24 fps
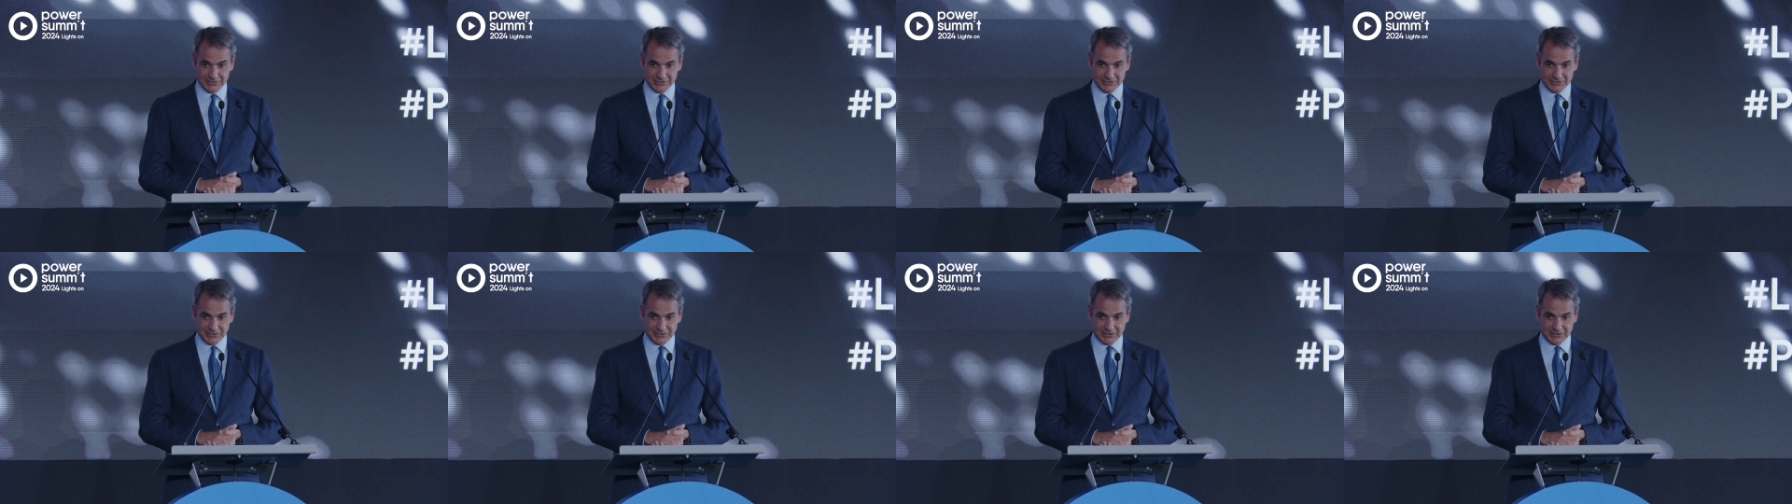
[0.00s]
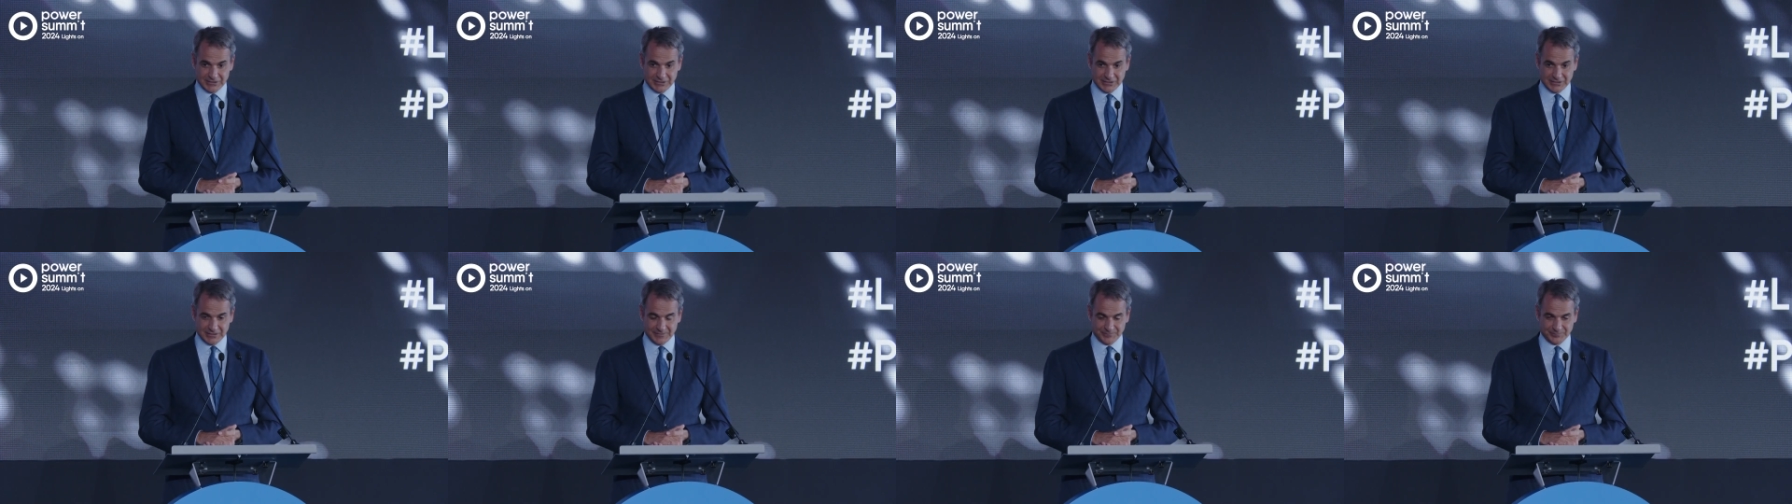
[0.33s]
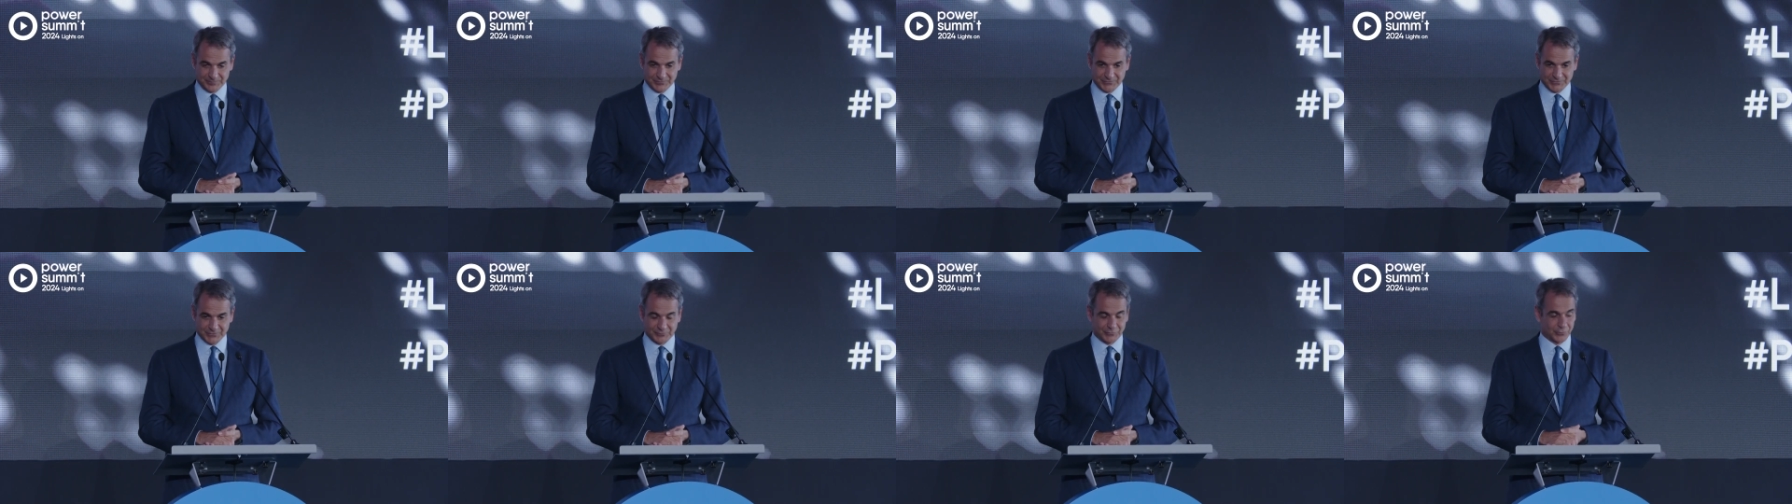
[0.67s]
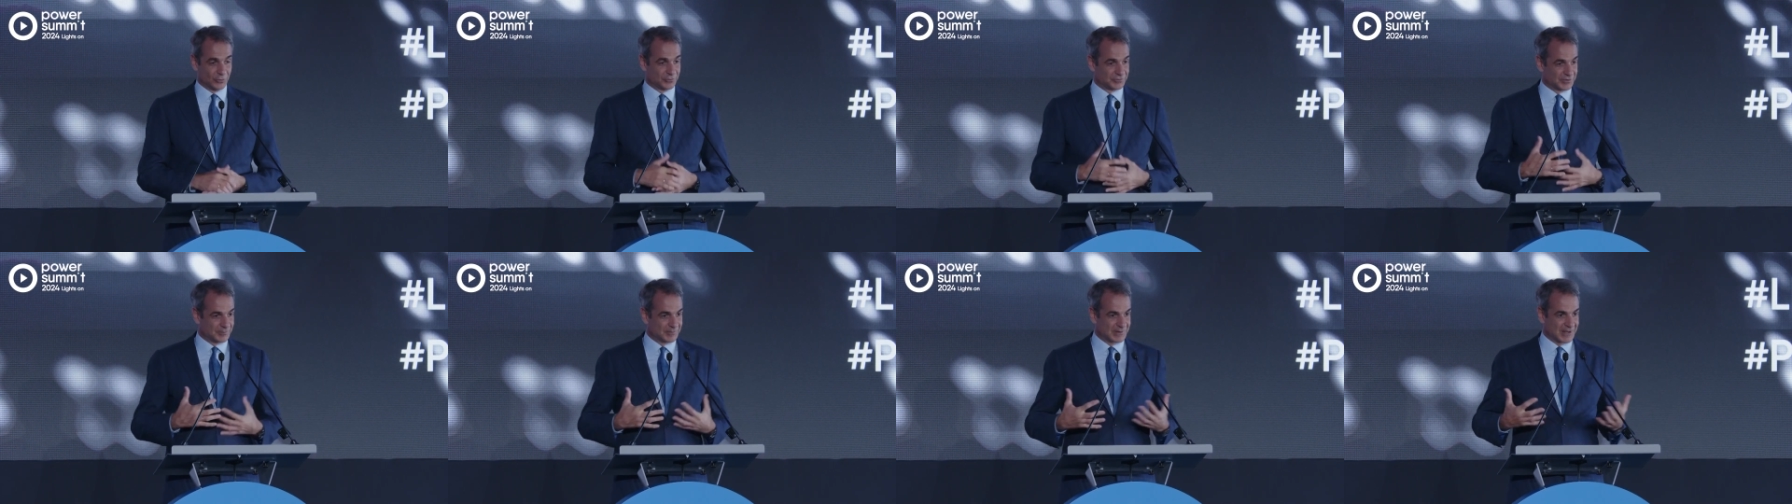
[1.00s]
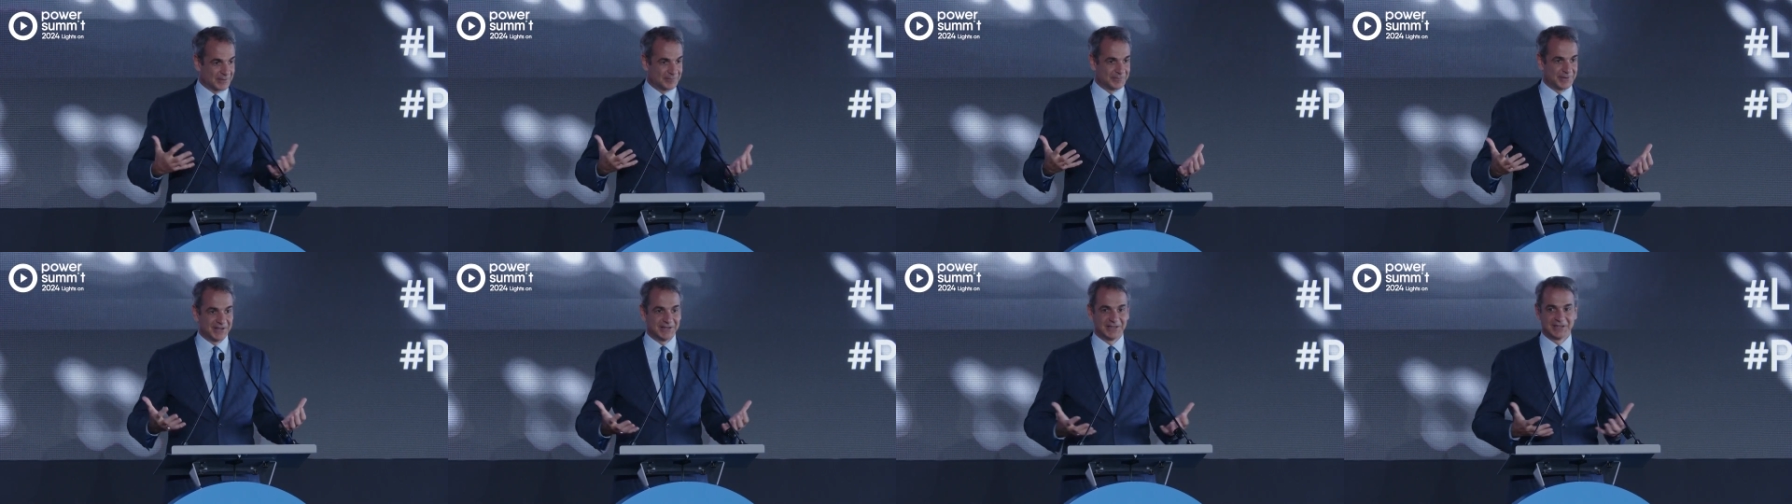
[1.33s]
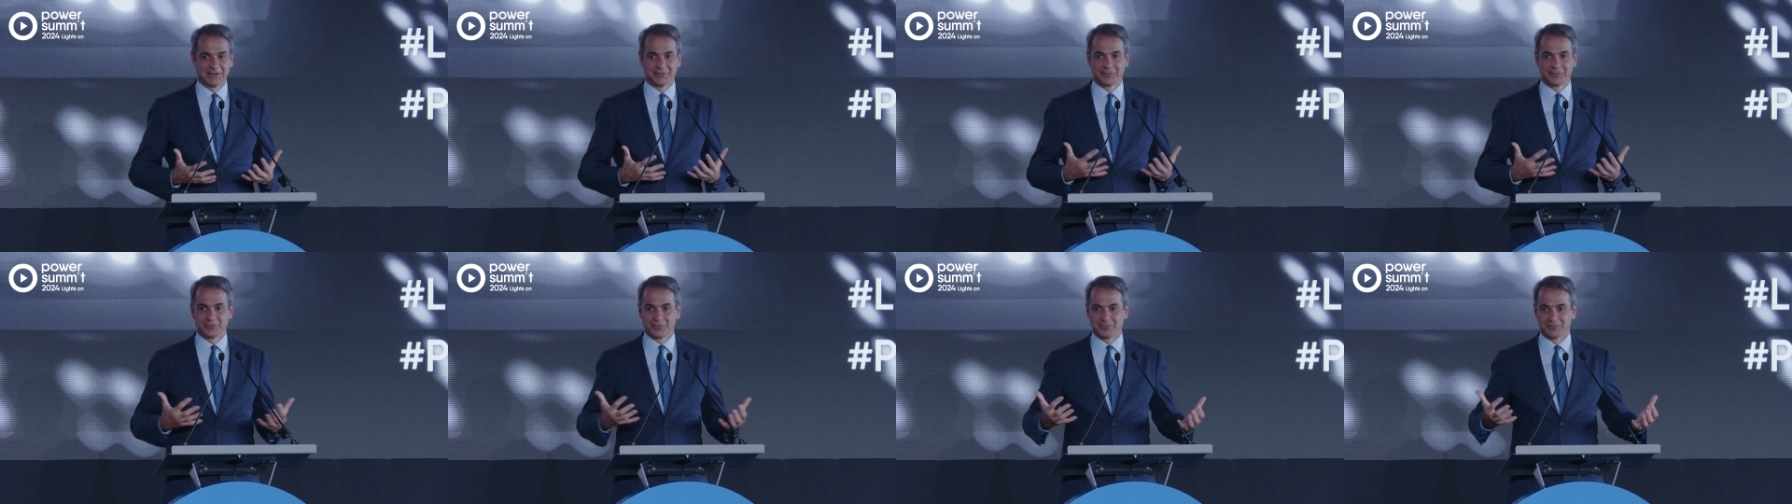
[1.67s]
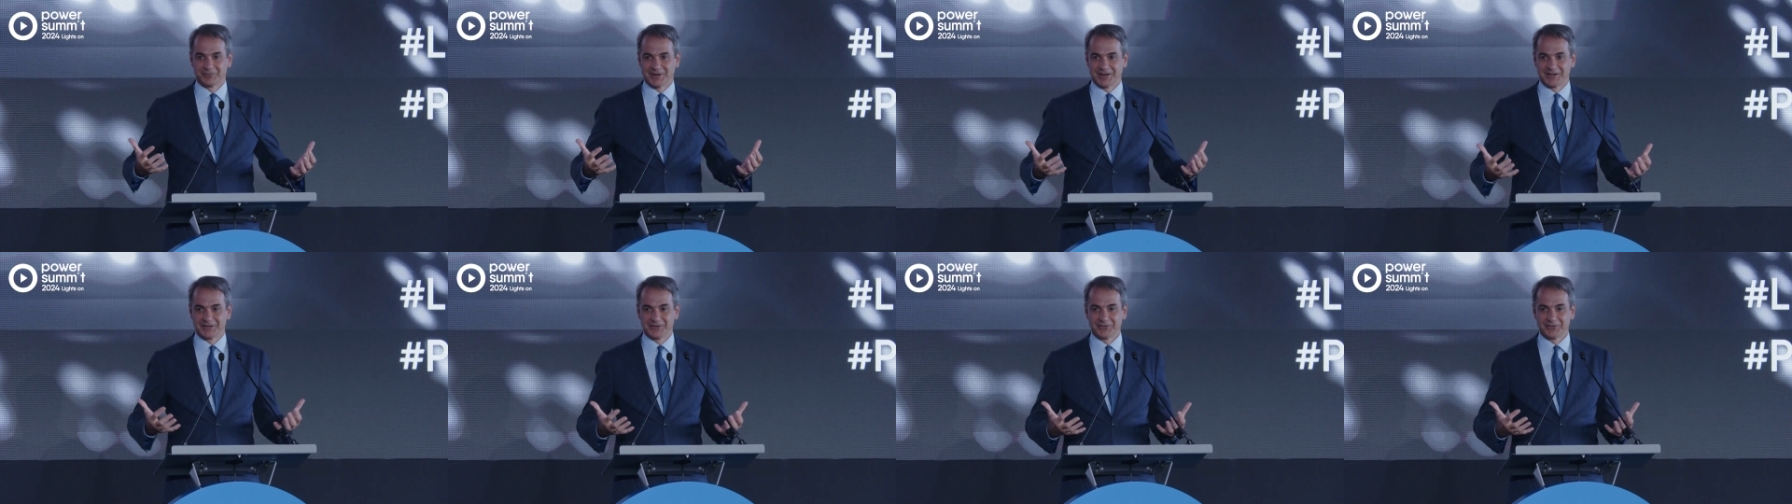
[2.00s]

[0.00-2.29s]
Of course, I'm campaigning for my